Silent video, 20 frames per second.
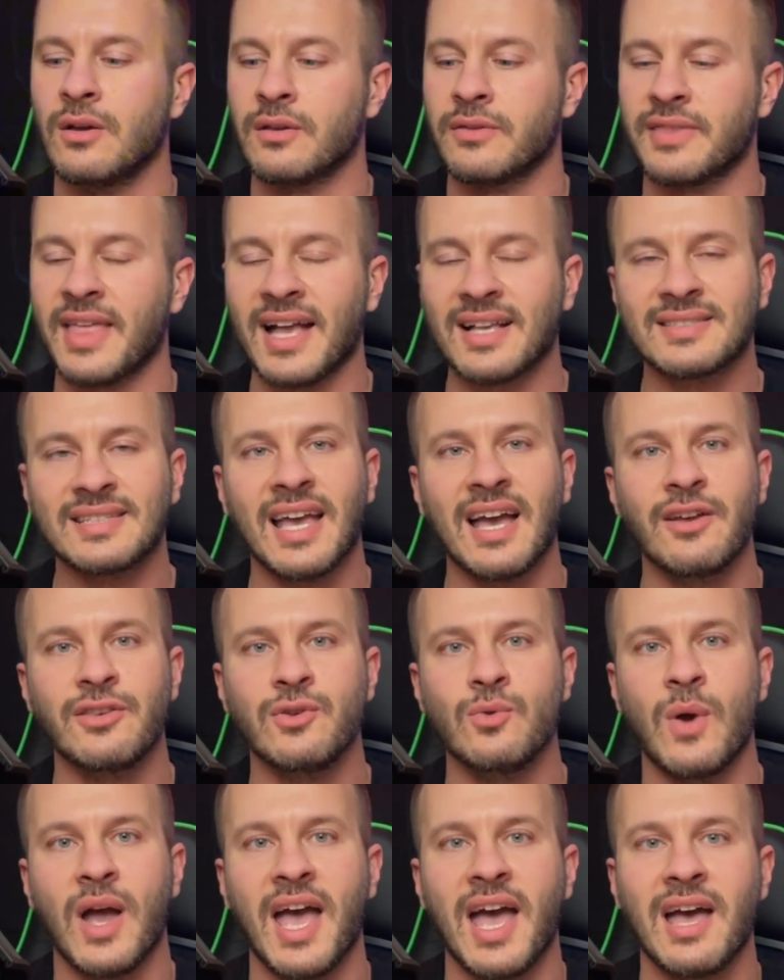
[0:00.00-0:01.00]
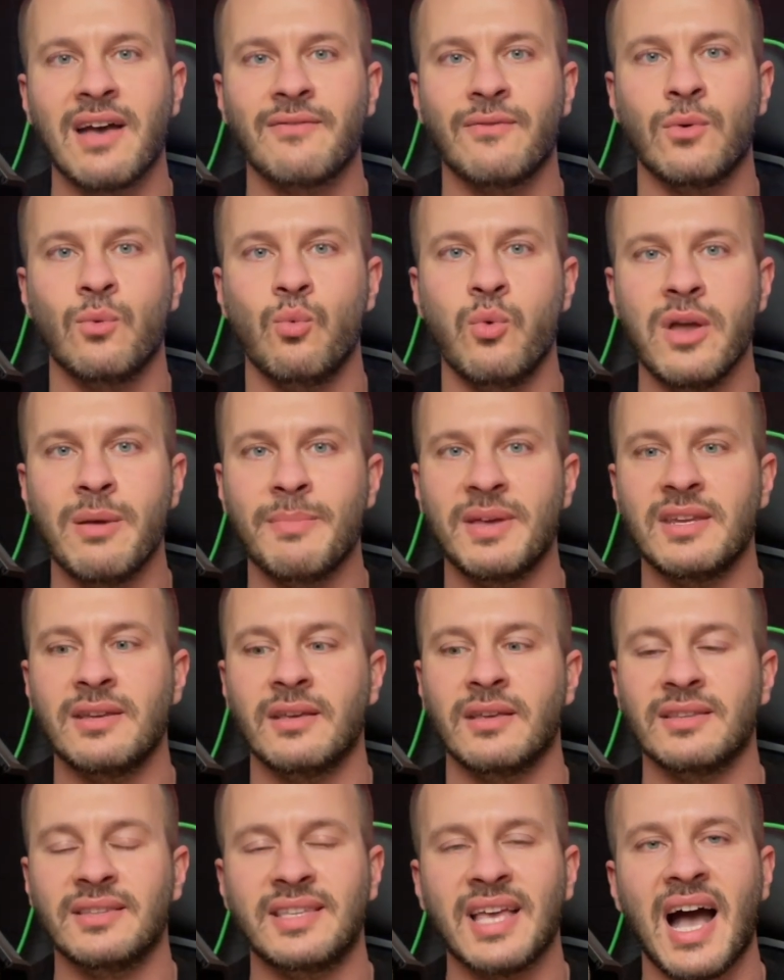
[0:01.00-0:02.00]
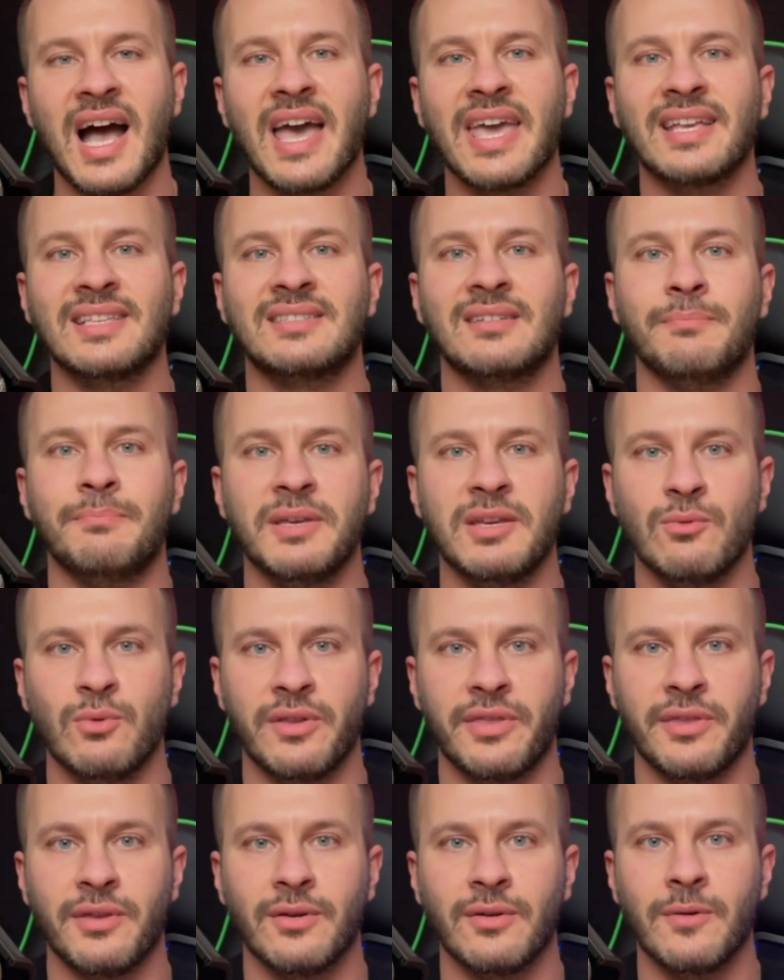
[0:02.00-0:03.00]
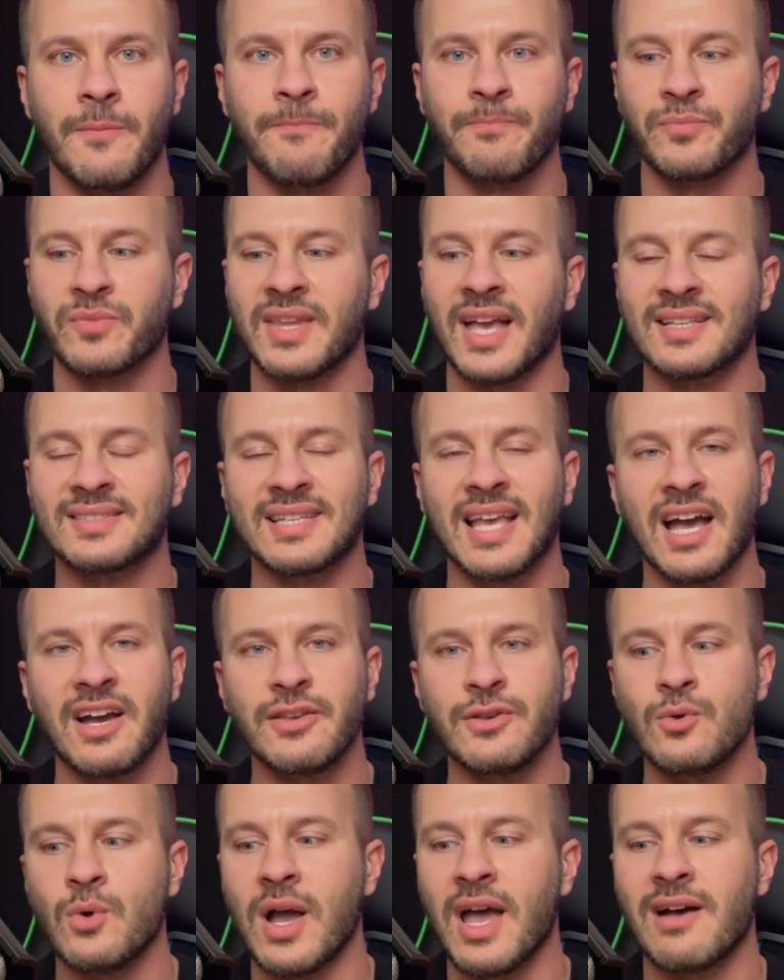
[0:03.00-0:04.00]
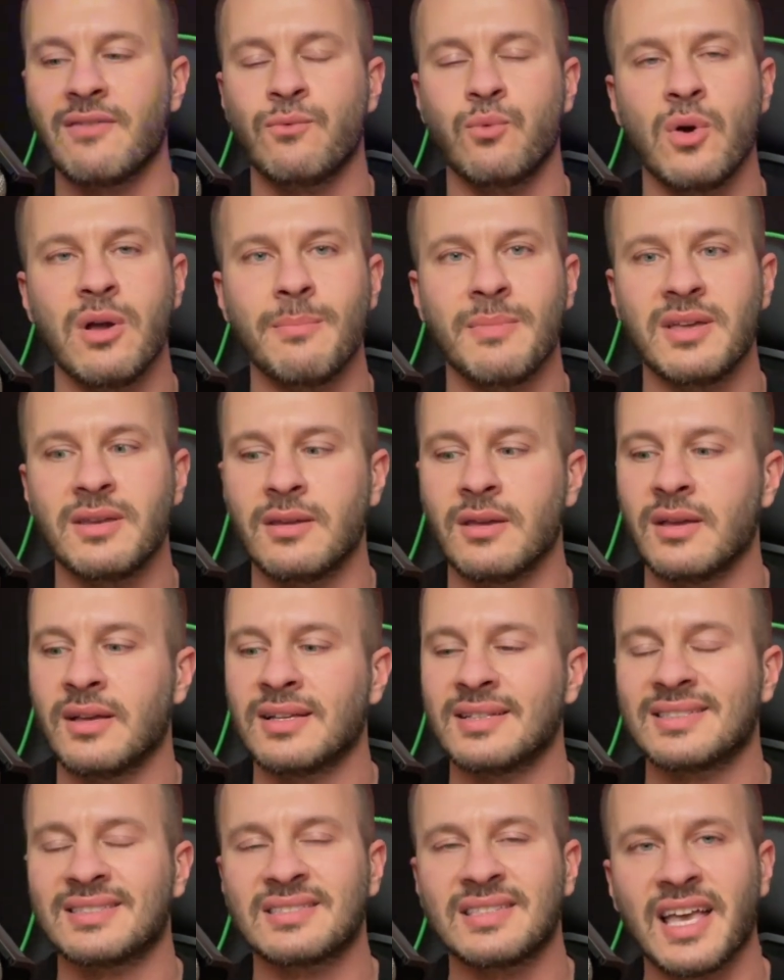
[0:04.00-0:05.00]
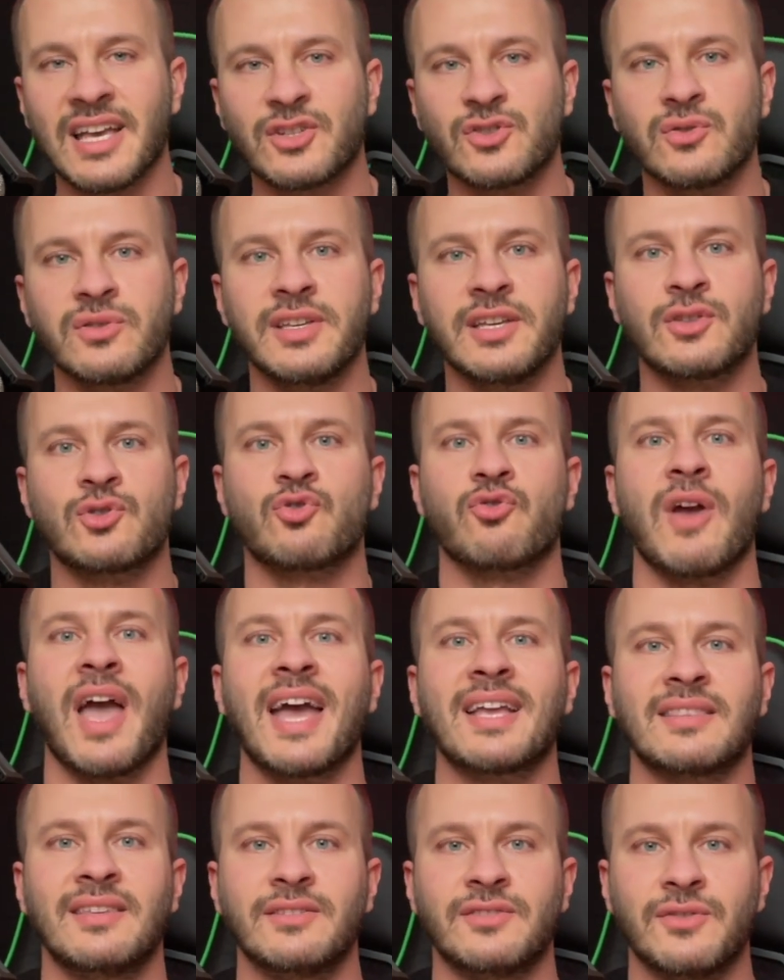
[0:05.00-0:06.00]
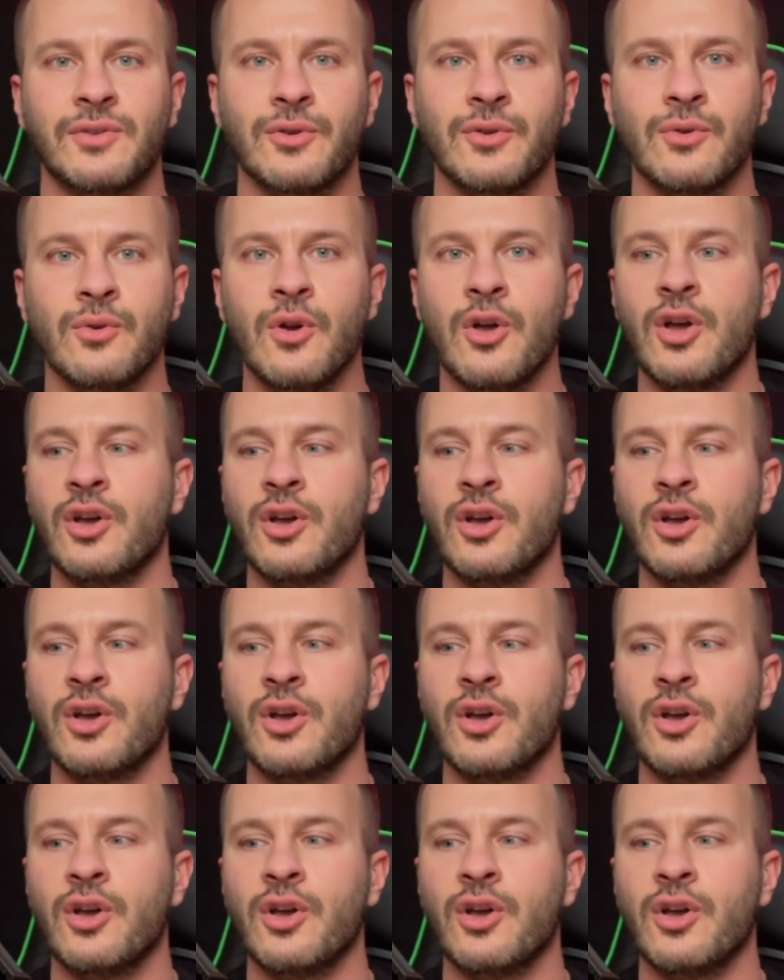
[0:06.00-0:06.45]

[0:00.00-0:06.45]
That's how you have women dying to be with you. That's how you have women sexually attracted to you.